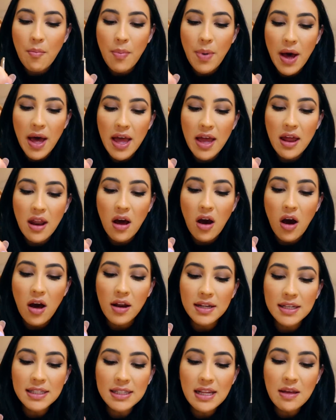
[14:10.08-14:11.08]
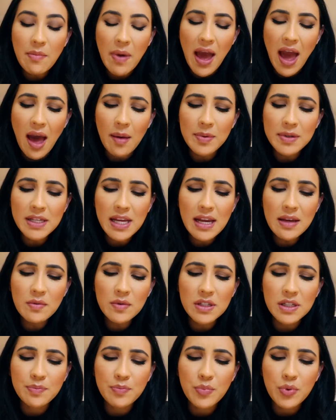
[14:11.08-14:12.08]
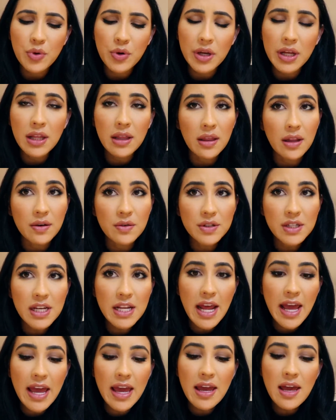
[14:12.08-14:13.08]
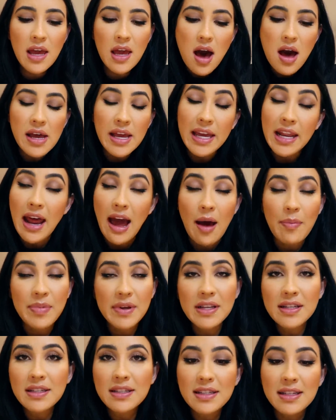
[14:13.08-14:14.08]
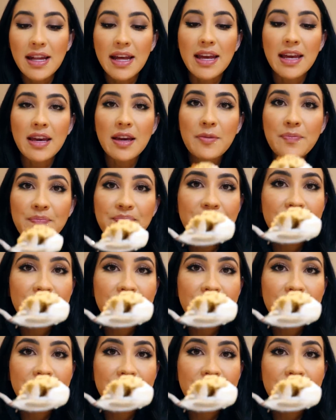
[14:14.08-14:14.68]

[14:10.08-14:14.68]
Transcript: but honestly, my appetite was pretty low today. It happens, like,